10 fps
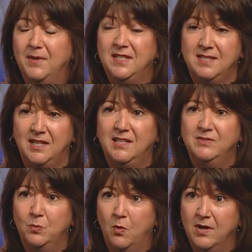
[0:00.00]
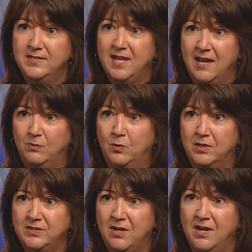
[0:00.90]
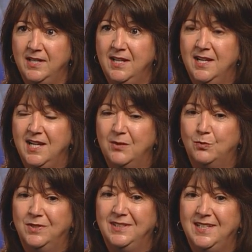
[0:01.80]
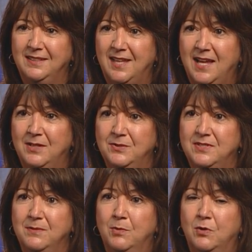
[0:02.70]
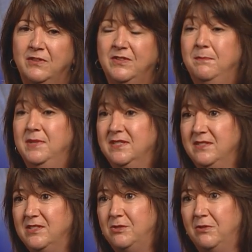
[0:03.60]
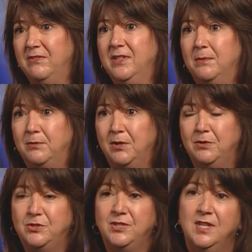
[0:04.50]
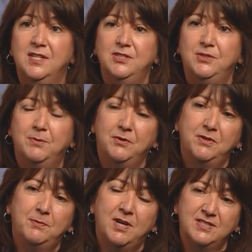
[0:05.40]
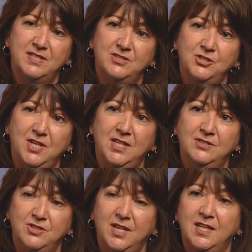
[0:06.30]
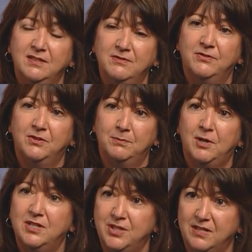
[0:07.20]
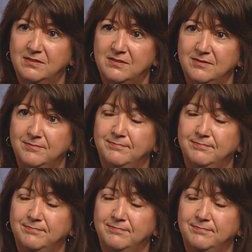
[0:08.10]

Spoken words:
executives want to have worked on. It really allows more of a business-driven approach to both process change and for projects.